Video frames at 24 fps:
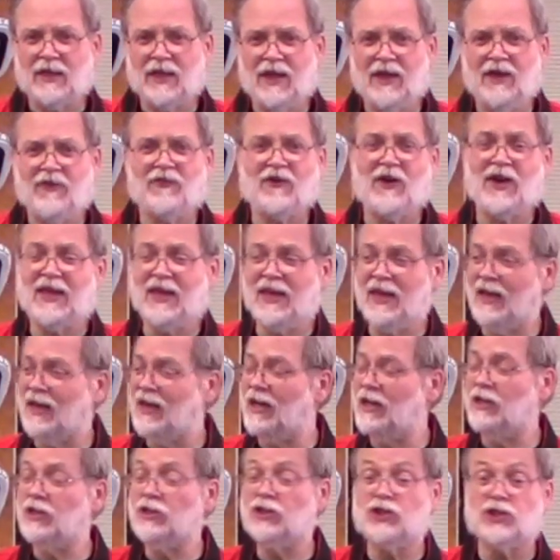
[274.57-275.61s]
If I get
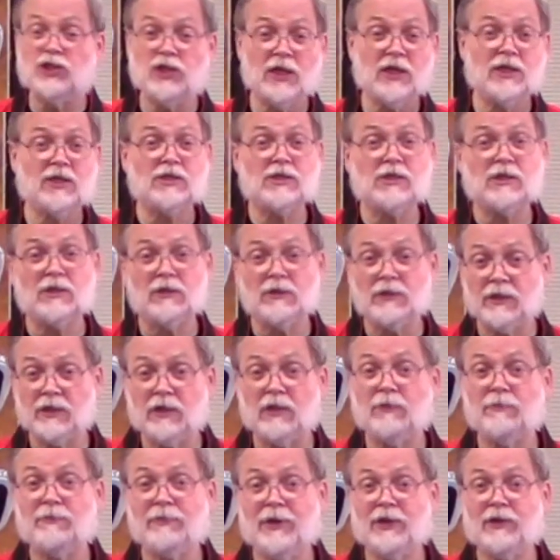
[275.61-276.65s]
it just a
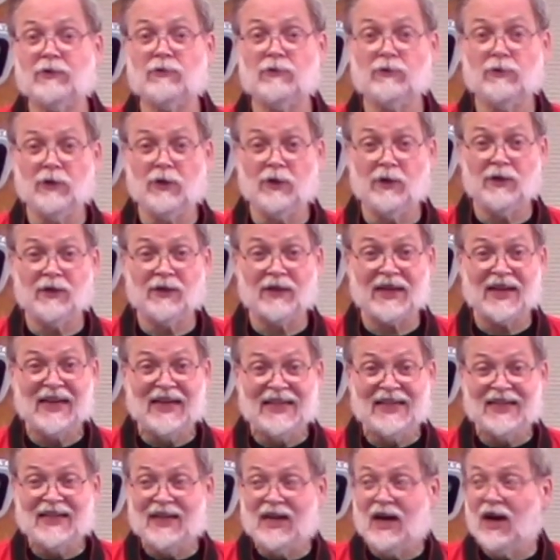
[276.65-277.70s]
little bit wrong,
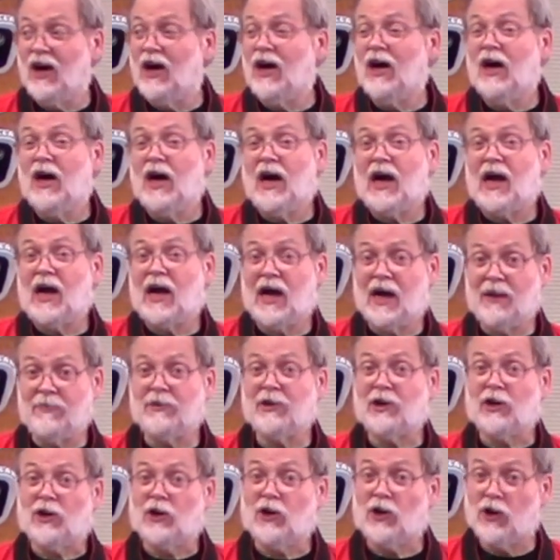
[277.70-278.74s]
I'm
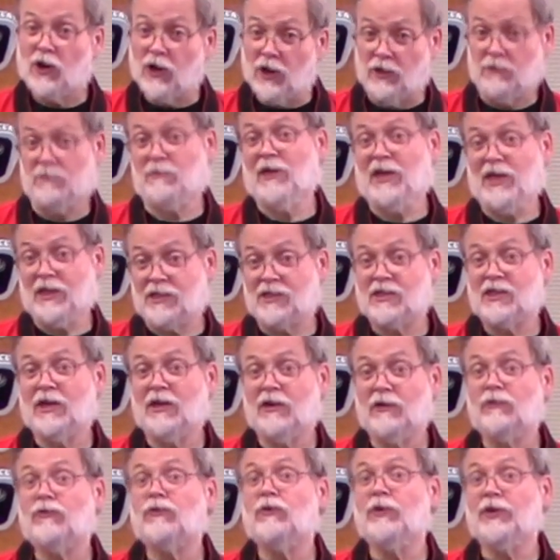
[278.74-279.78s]
going to hurt
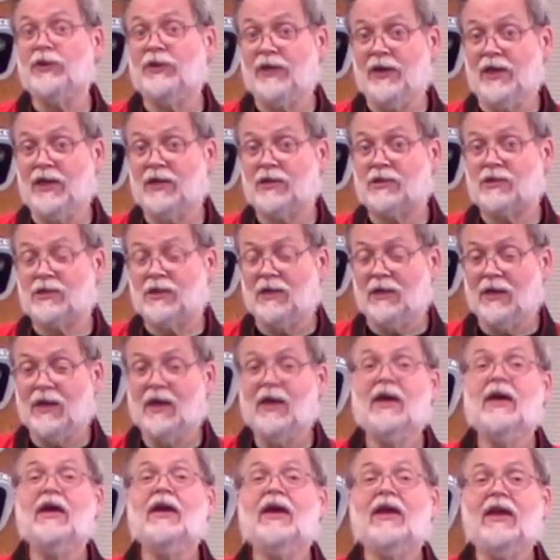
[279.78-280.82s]
myself with this.
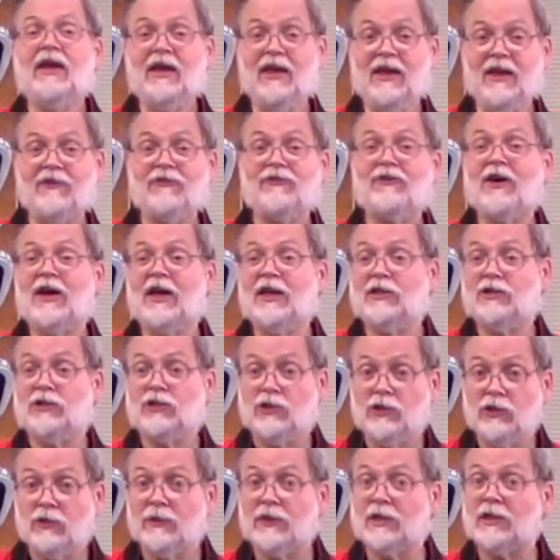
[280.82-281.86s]
If I
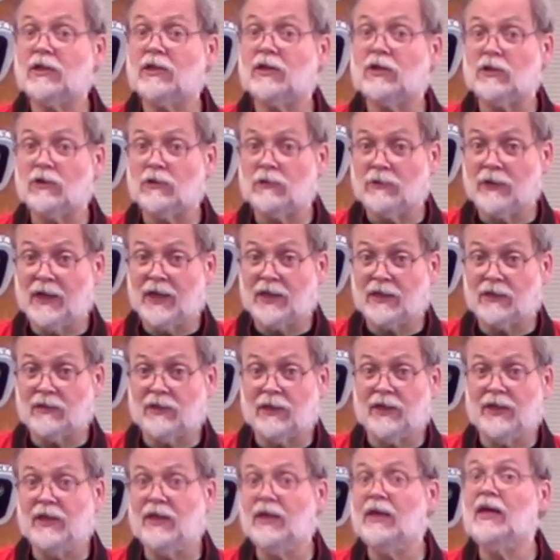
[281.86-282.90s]
do it
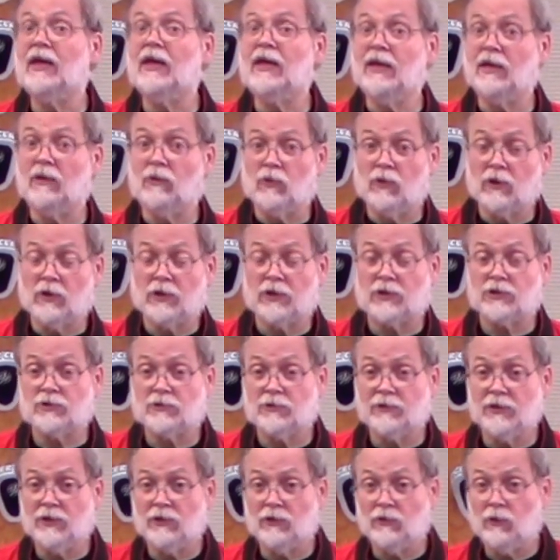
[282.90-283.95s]
correctly, it works
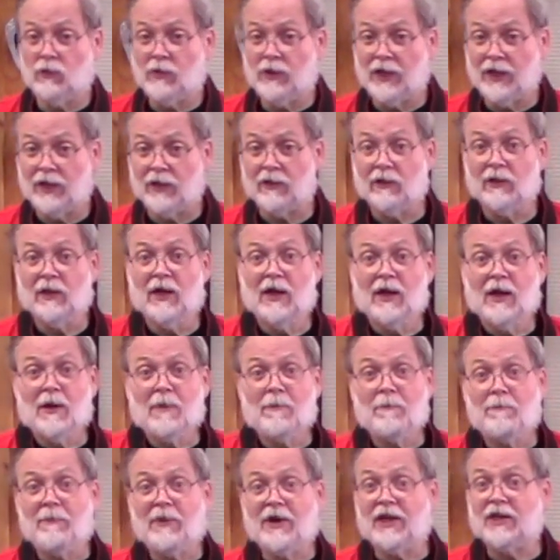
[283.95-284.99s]
real well,
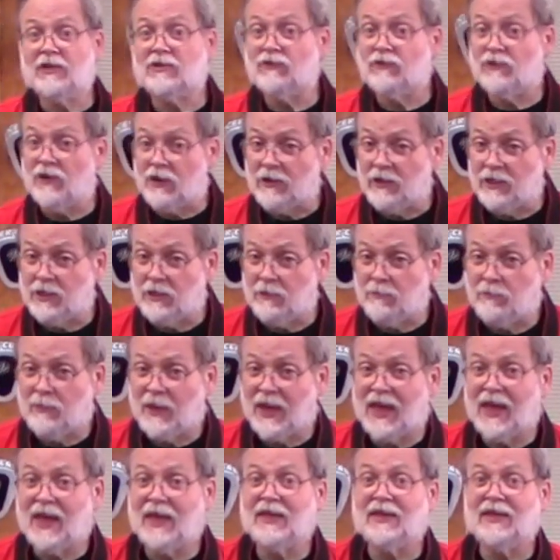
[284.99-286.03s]
but it's very
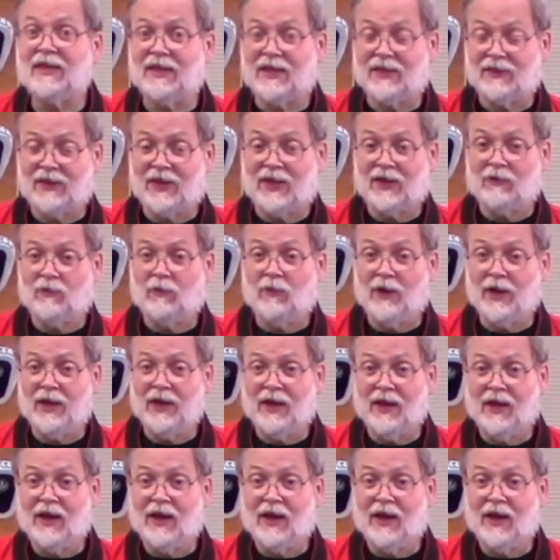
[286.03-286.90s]
demanding that way.